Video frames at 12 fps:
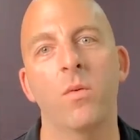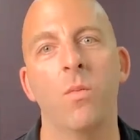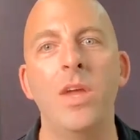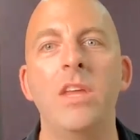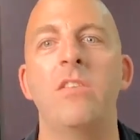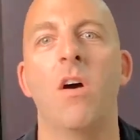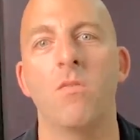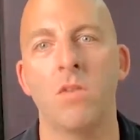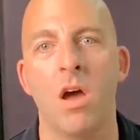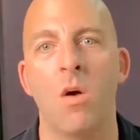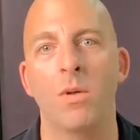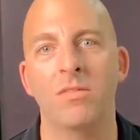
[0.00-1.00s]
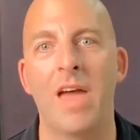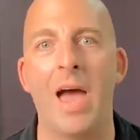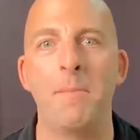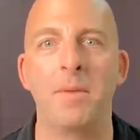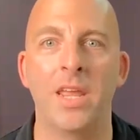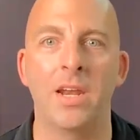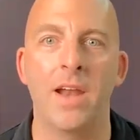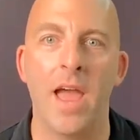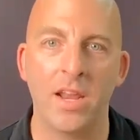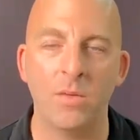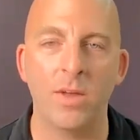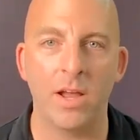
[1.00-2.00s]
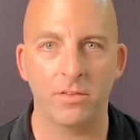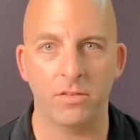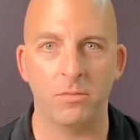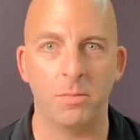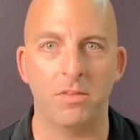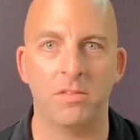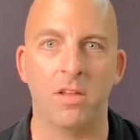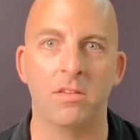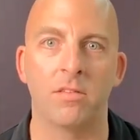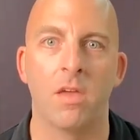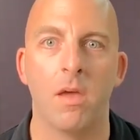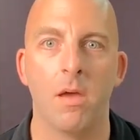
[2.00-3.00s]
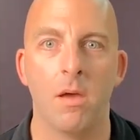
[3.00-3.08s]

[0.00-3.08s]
Like, we don't know what's happening in anyone else's business